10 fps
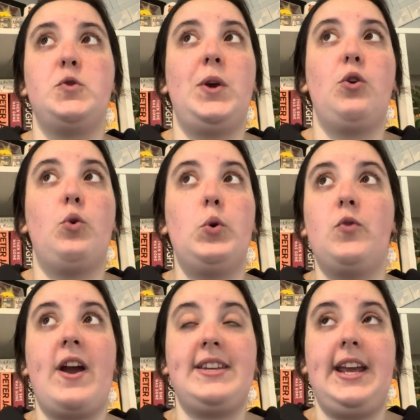we
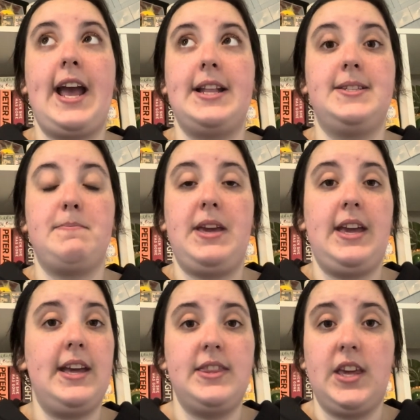already had to be
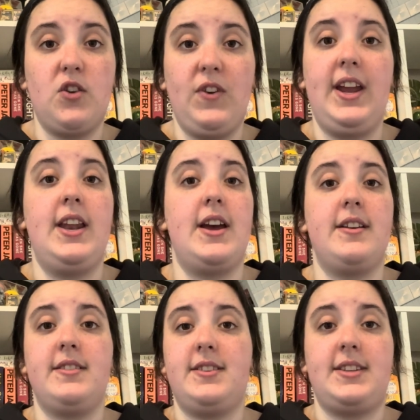in the
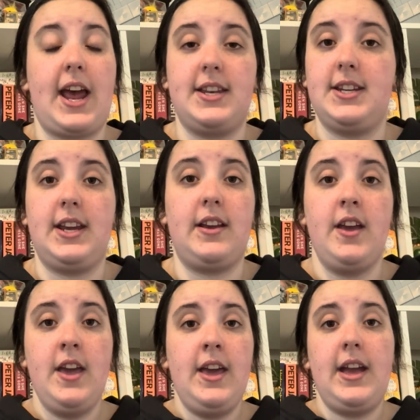arena standing
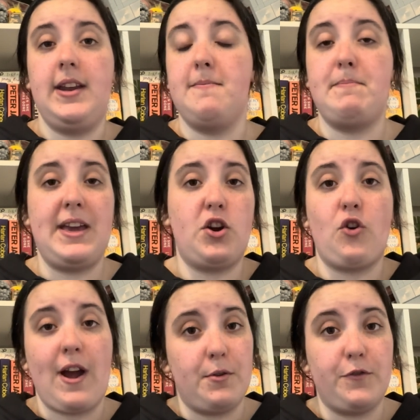in a big
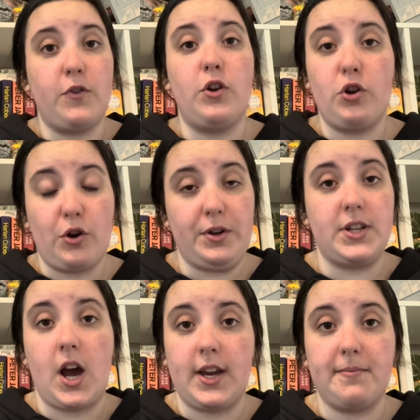crowd for a long
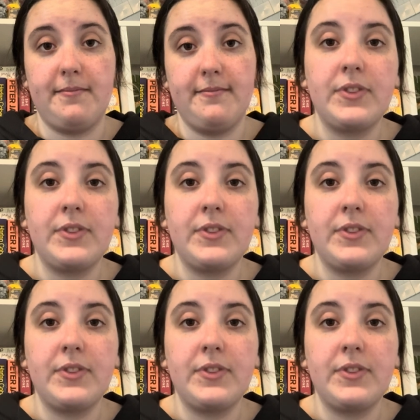time.